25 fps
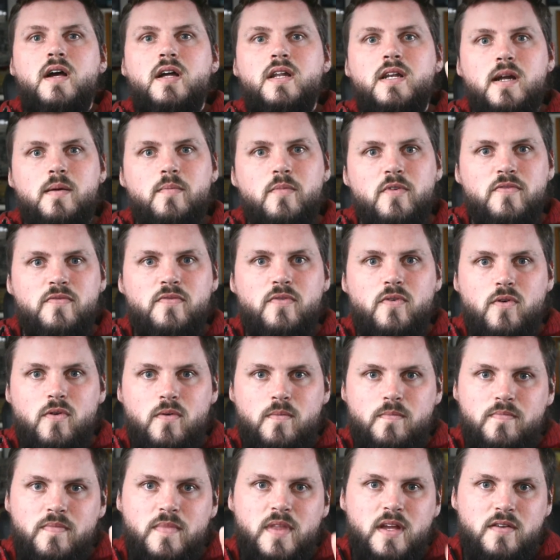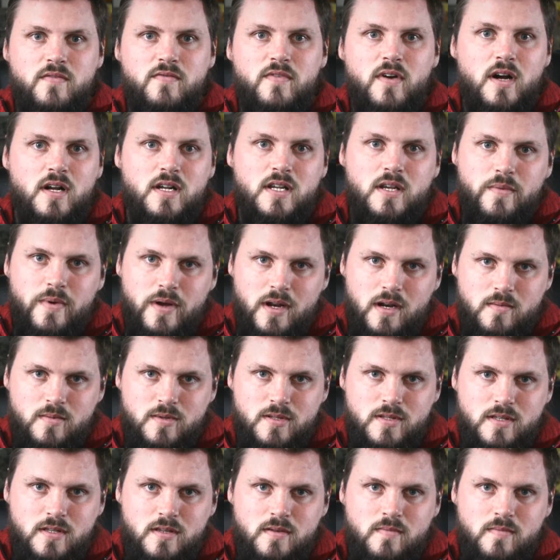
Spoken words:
Number 4, Envato Elements.